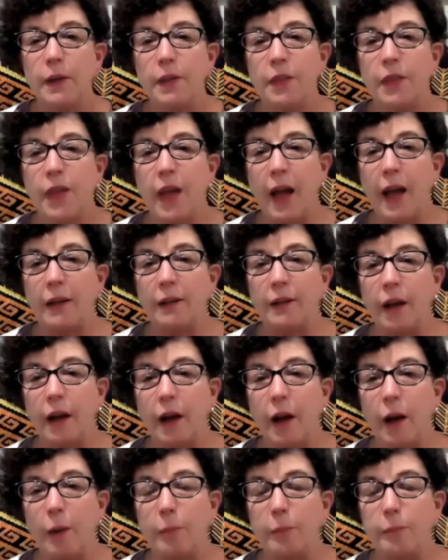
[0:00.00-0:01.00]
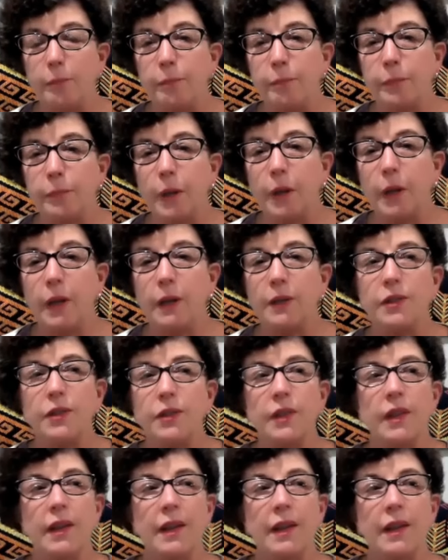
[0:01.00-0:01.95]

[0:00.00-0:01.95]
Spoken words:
that it's